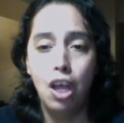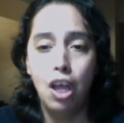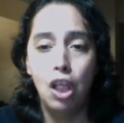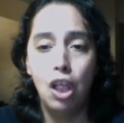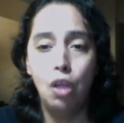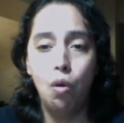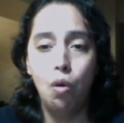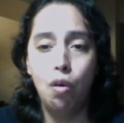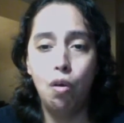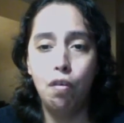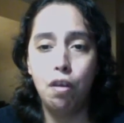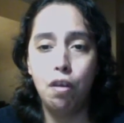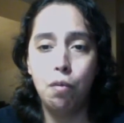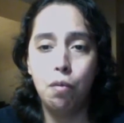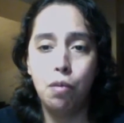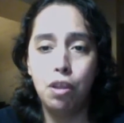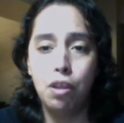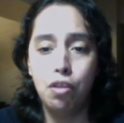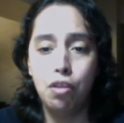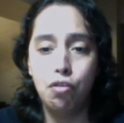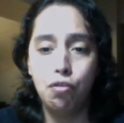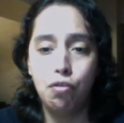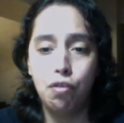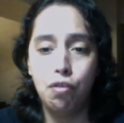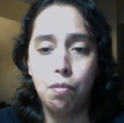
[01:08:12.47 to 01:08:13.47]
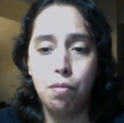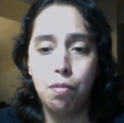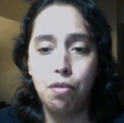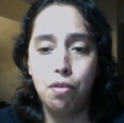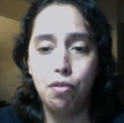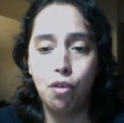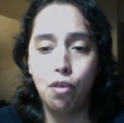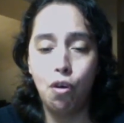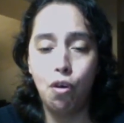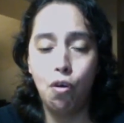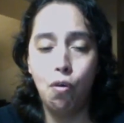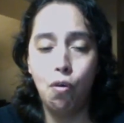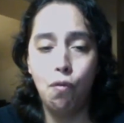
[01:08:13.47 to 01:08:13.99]
Lori, when the stream is
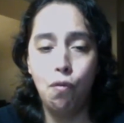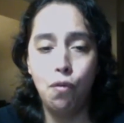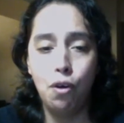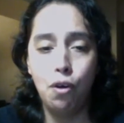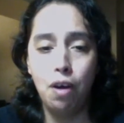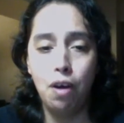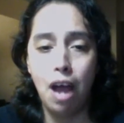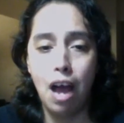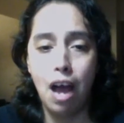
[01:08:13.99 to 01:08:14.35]
over,